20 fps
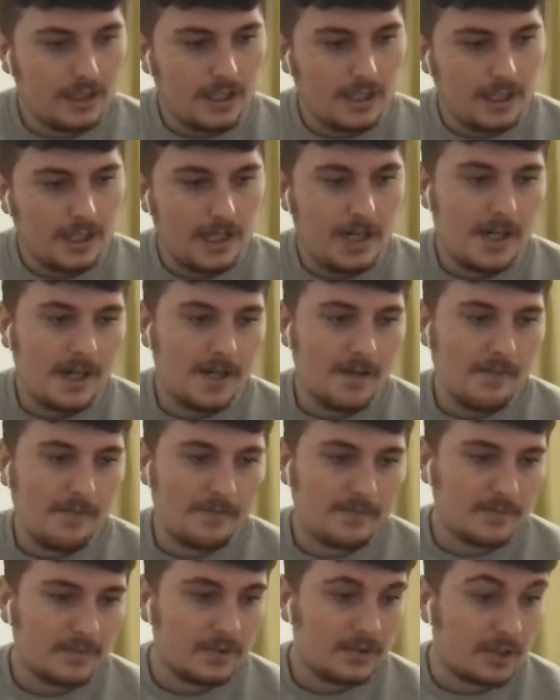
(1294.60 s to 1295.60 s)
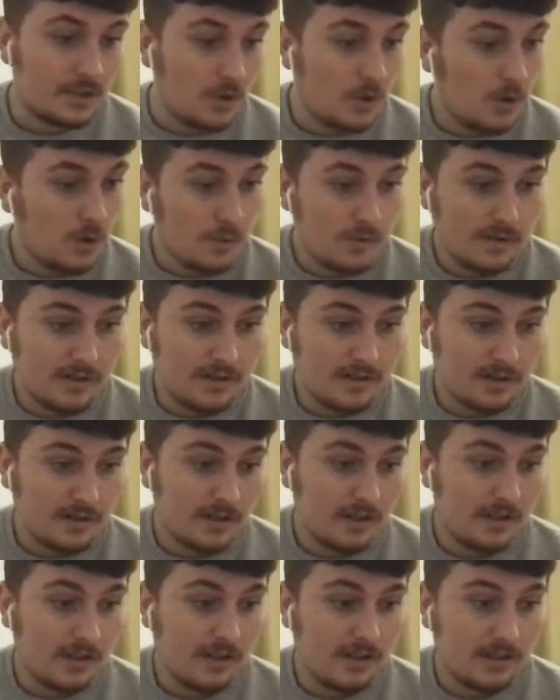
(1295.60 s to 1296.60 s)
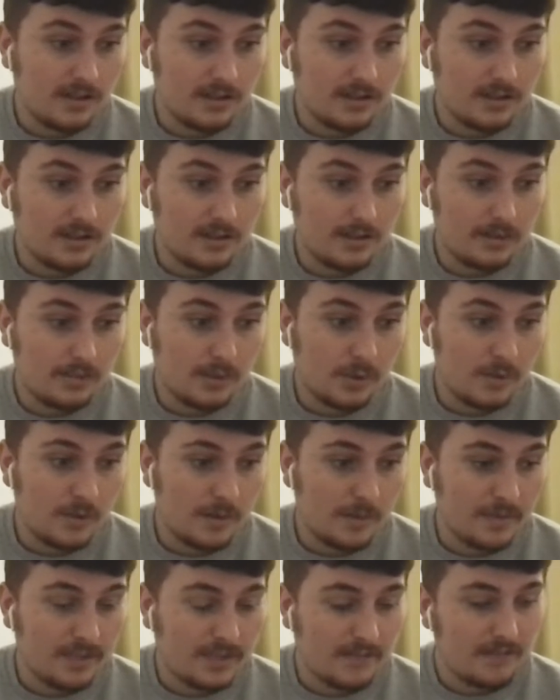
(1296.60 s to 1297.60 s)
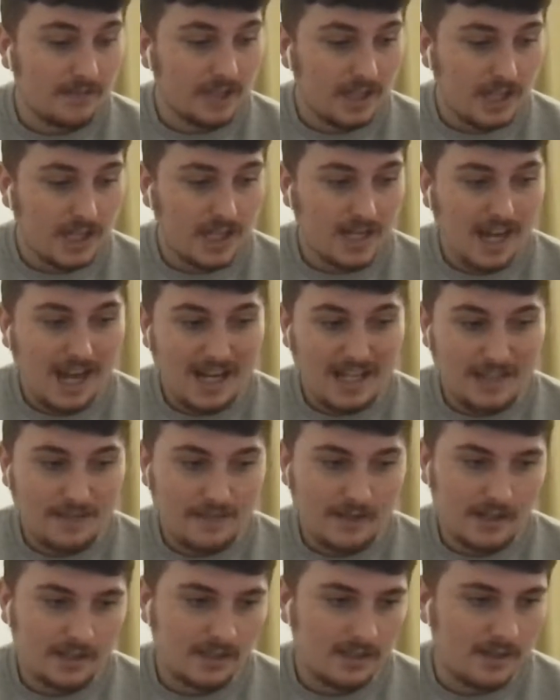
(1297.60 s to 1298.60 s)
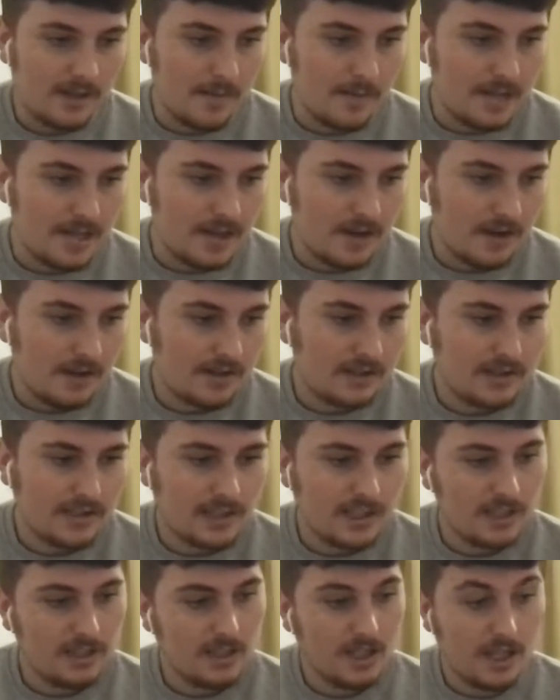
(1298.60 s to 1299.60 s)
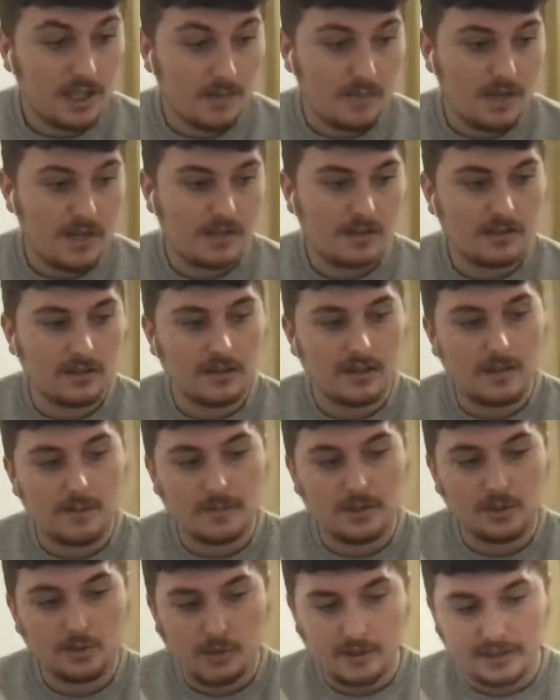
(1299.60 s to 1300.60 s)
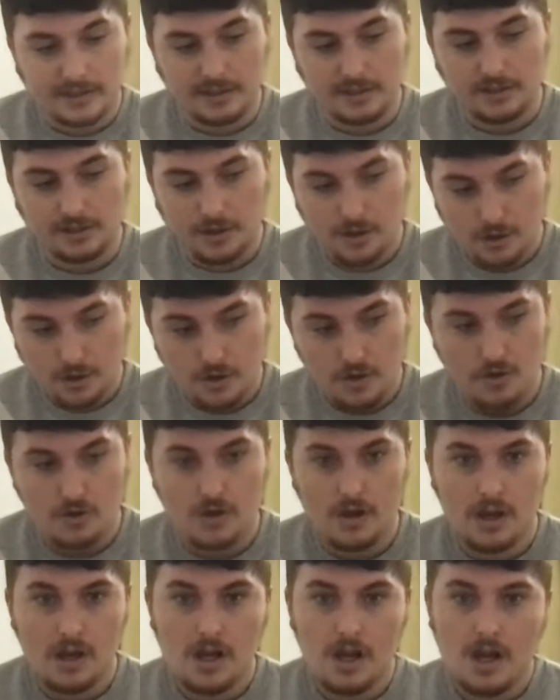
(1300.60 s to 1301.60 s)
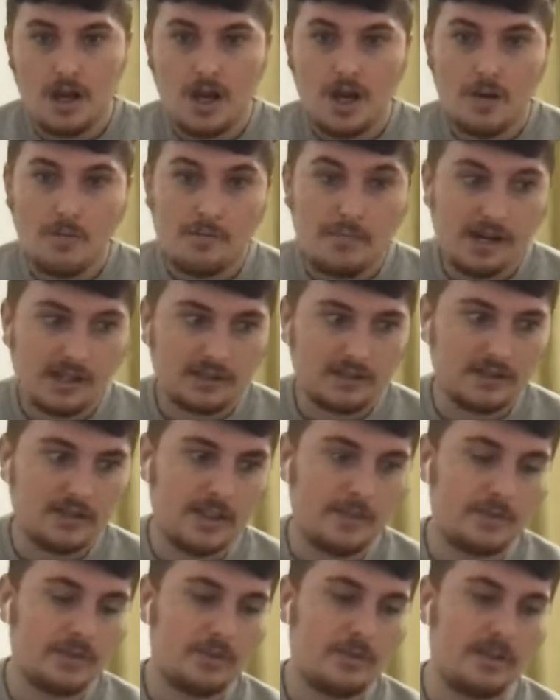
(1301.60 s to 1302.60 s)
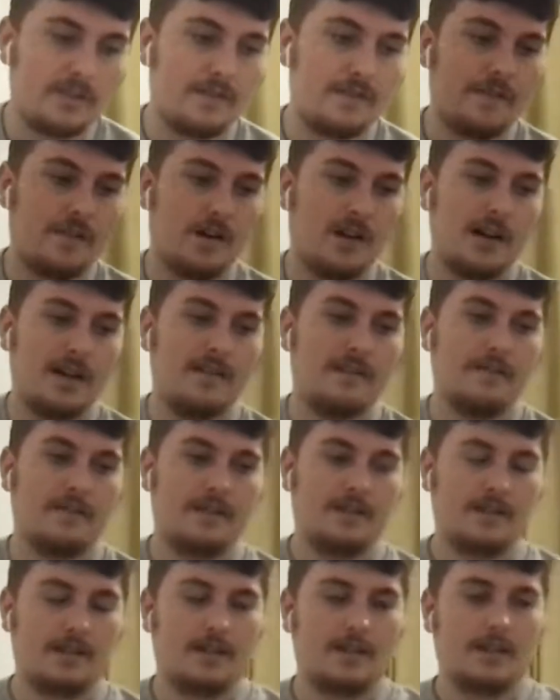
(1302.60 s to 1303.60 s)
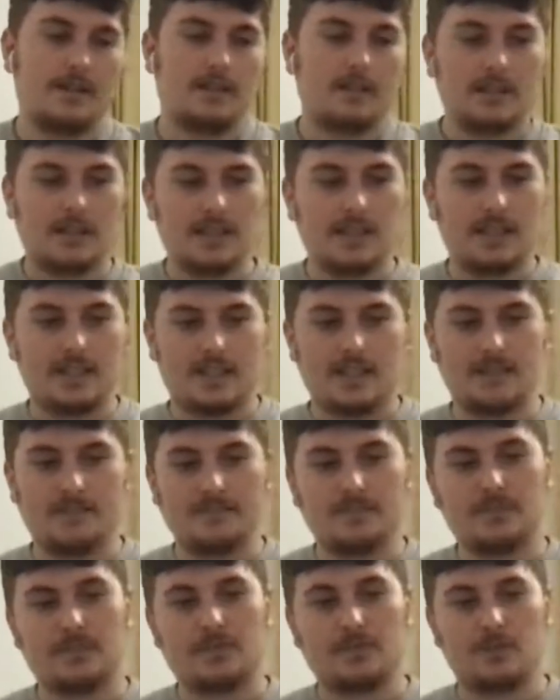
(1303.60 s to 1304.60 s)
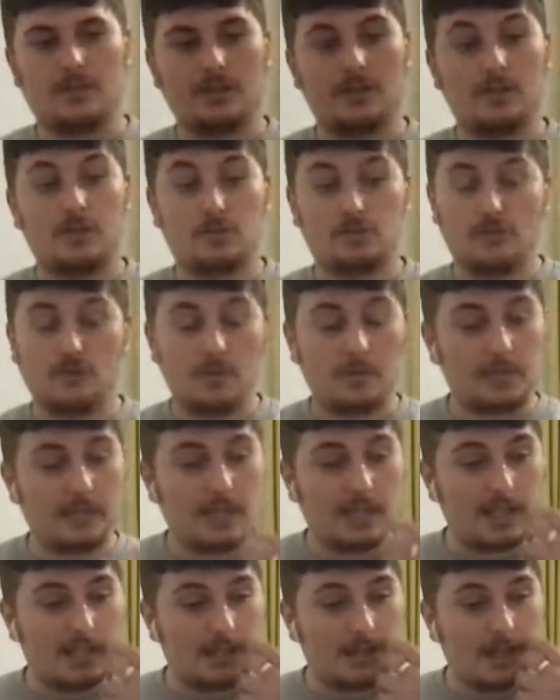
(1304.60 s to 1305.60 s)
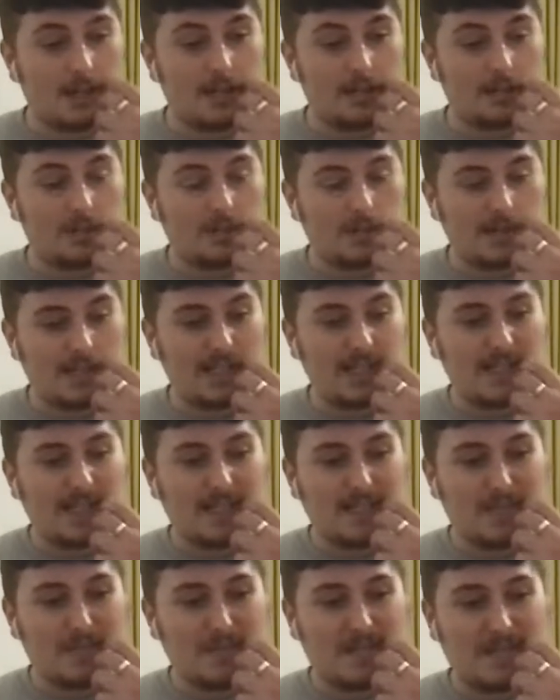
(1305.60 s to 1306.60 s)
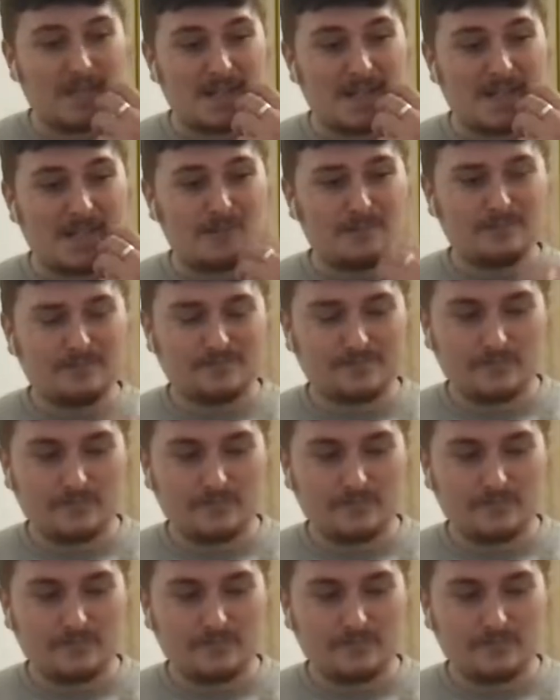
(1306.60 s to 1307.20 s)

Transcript: St Albans are ball number 17, Halifax at number 19, Kidderminster number 22, Buxton number 25. So the draw will be getting underway any minute now.